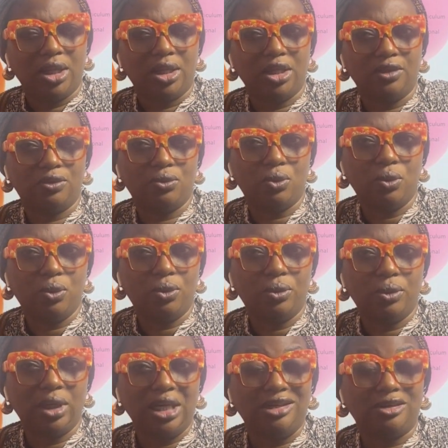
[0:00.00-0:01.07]
The
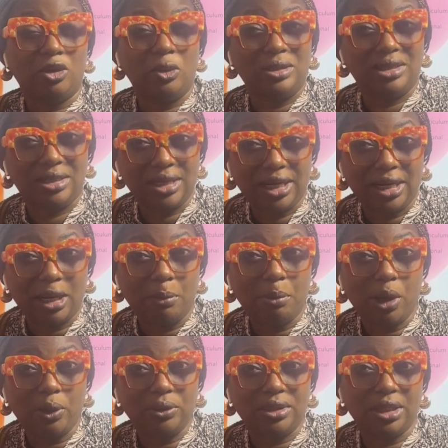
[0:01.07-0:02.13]
school is concerned
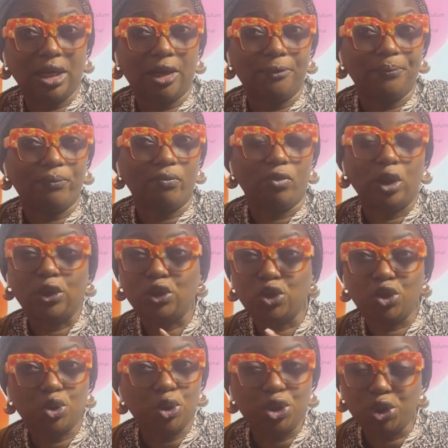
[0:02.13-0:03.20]
about their
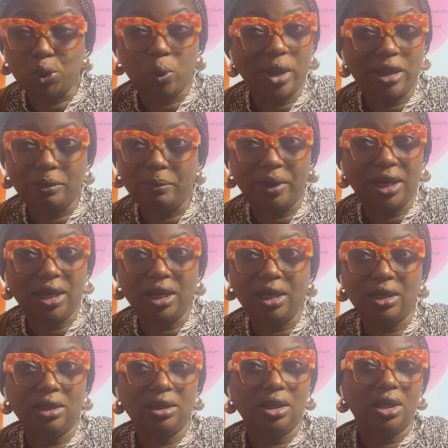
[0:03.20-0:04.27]
social
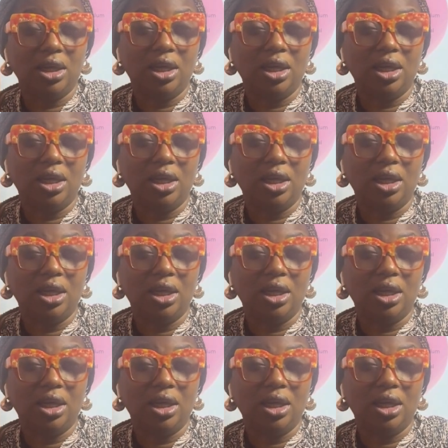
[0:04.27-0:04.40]
well-being,